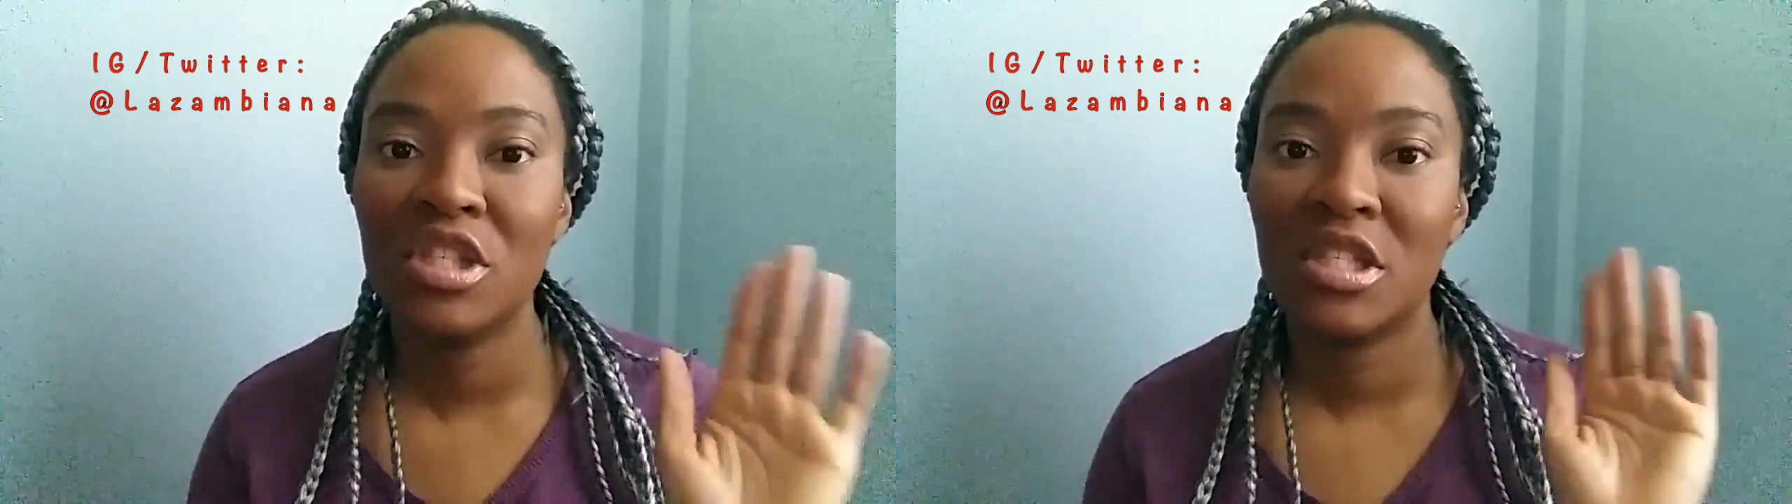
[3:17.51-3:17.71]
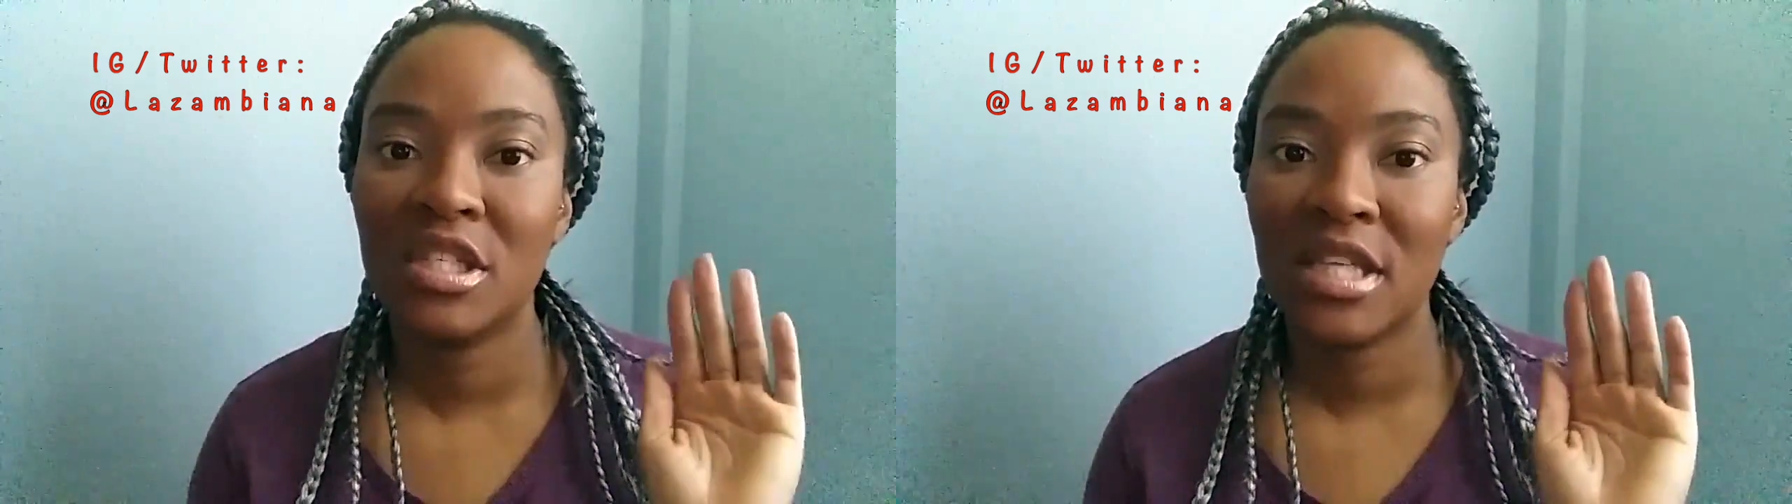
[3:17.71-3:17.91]

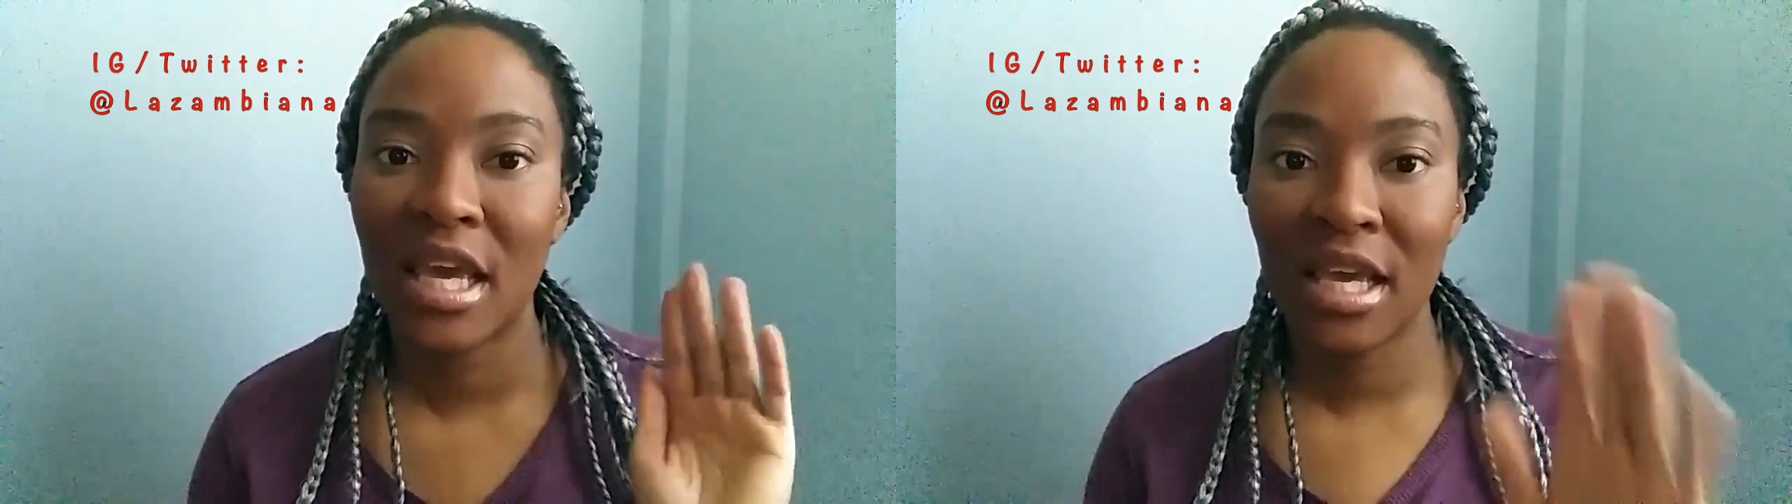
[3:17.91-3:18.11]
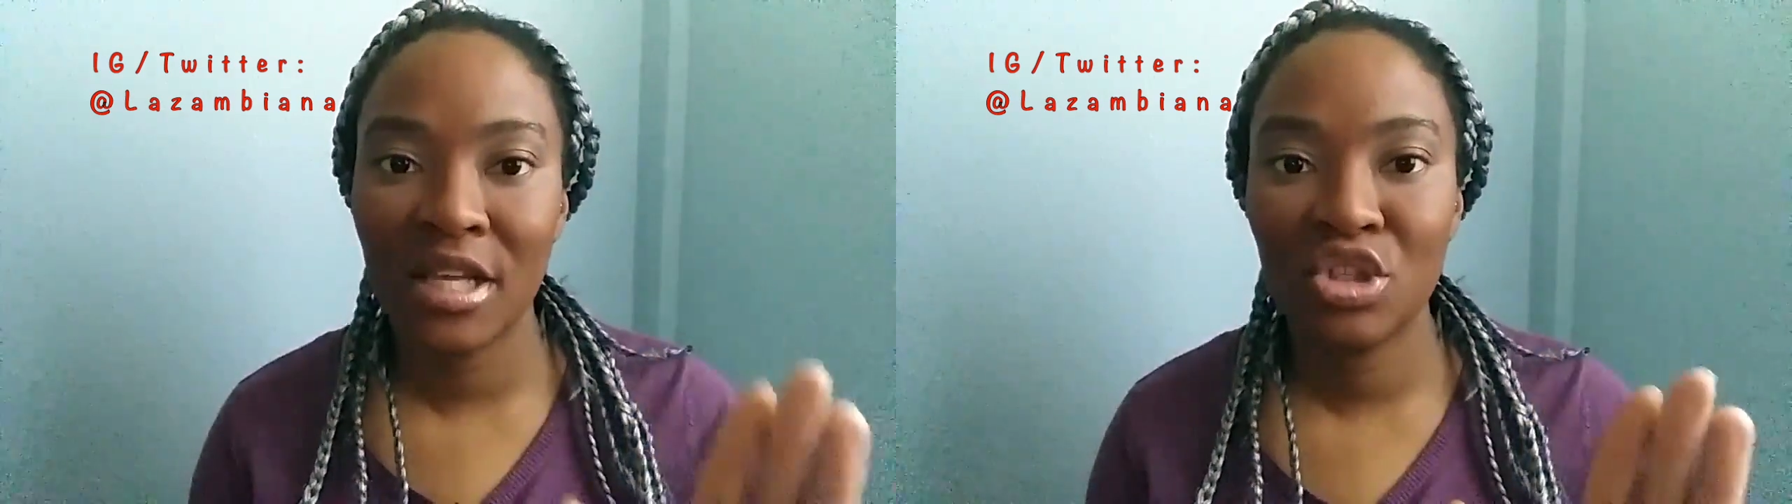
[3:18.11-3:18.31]
Let's just
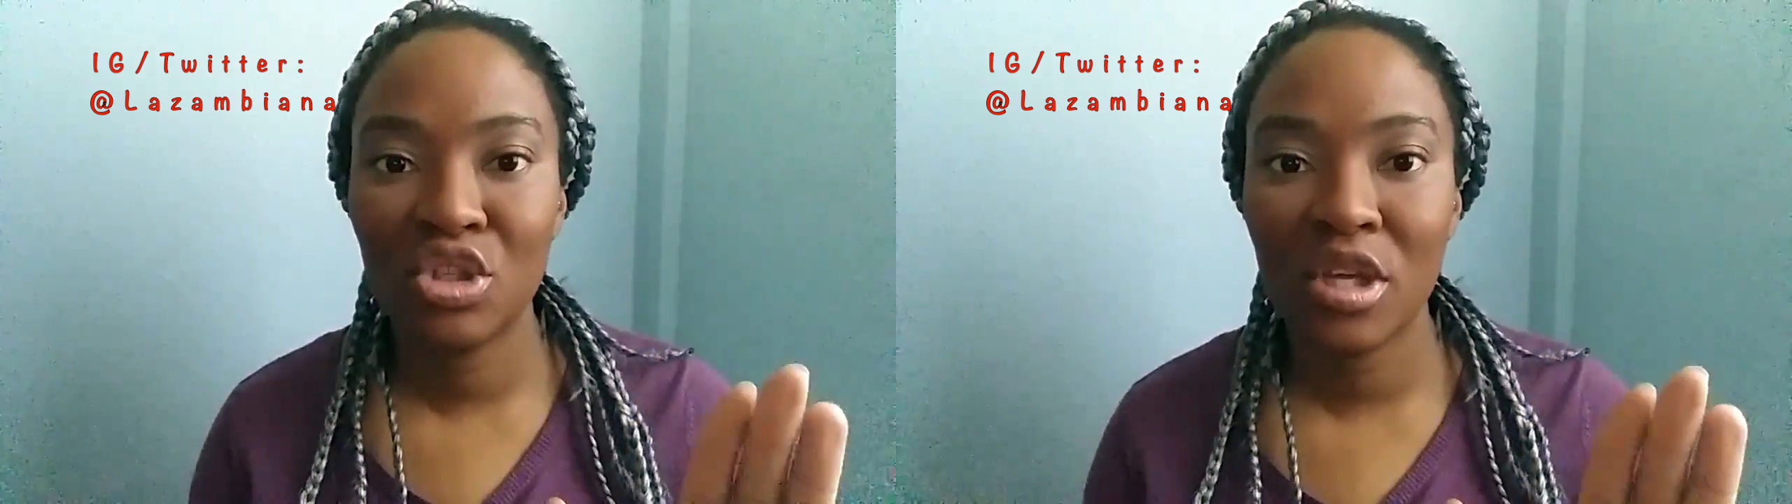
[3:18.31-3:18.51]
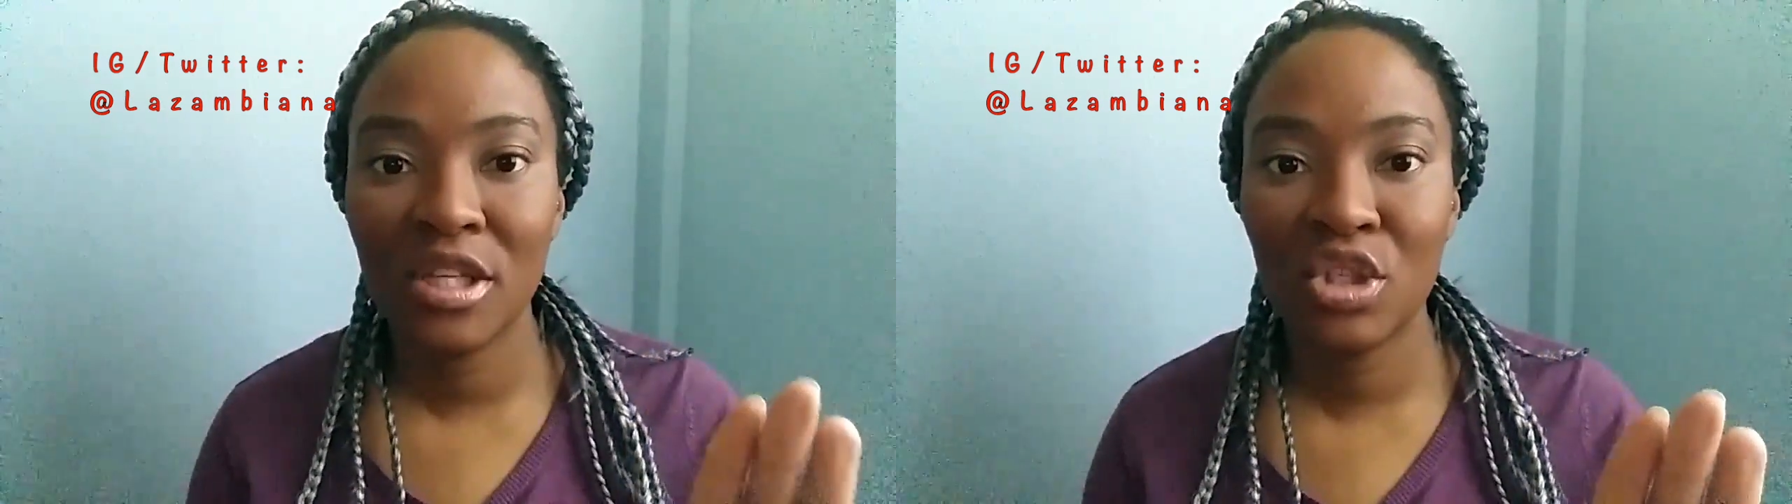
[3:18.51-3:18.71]
get
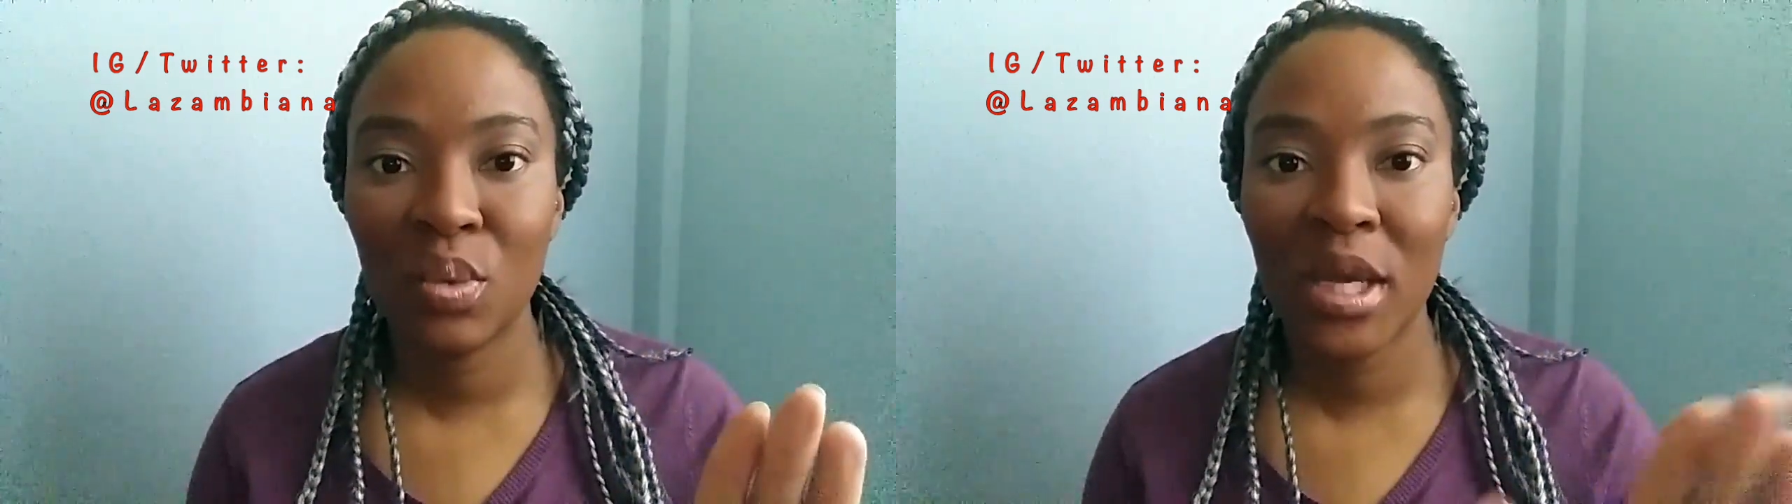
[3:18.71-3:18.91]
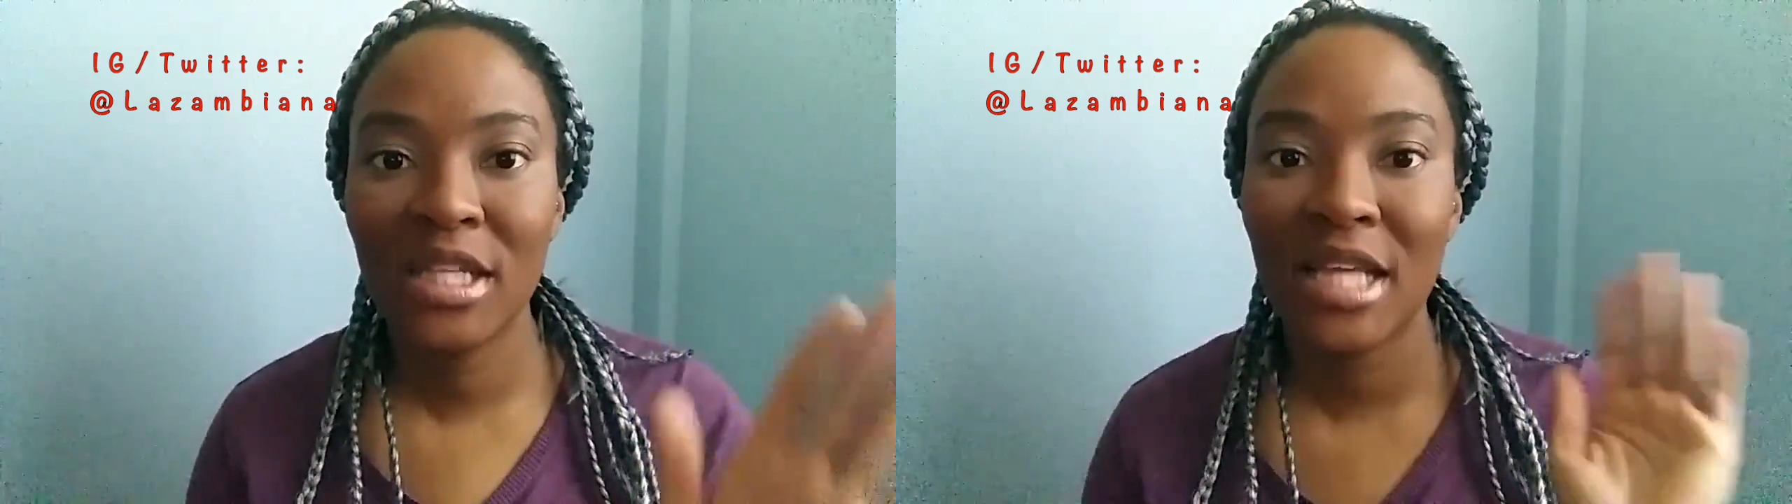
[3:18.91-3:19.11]

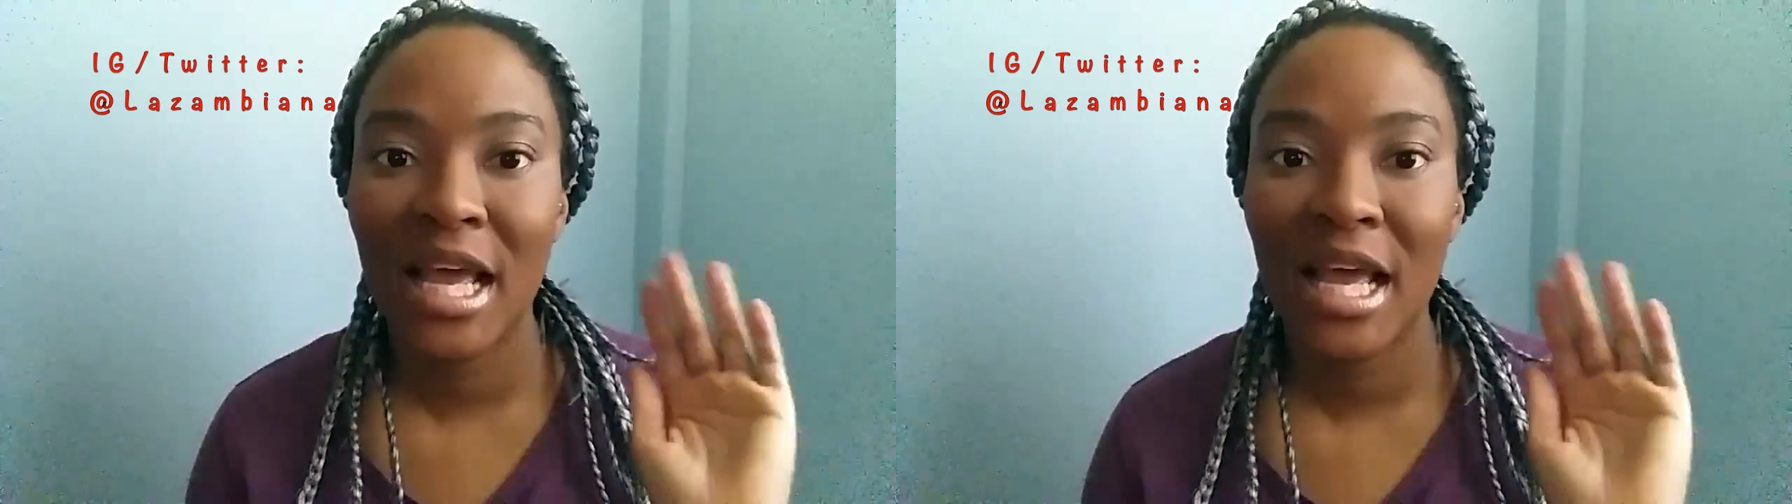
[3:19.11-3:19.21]
into it